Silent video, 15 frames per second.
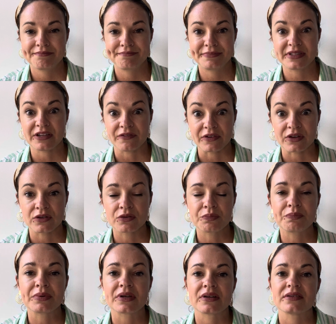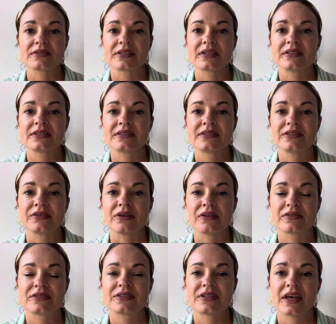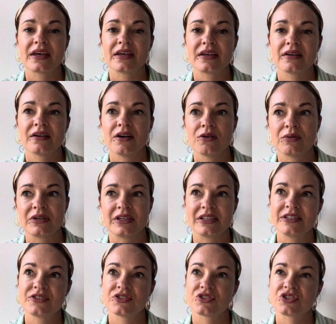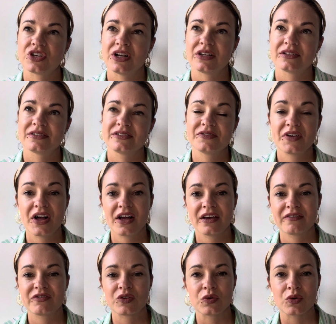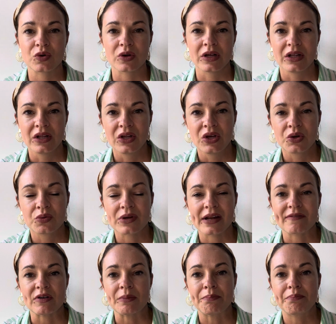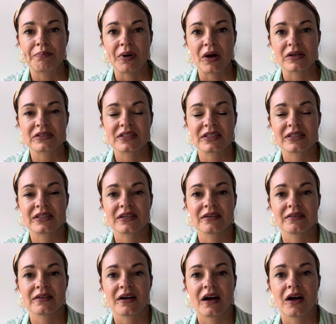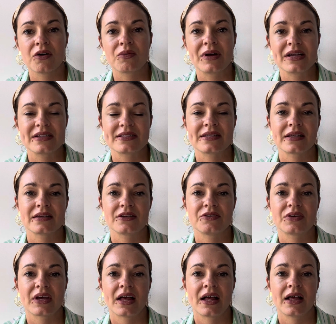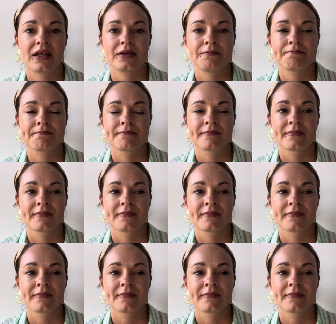difficult, because it's, you're not saying, oh, well, at least your child survived or whatever, but there are ways that you can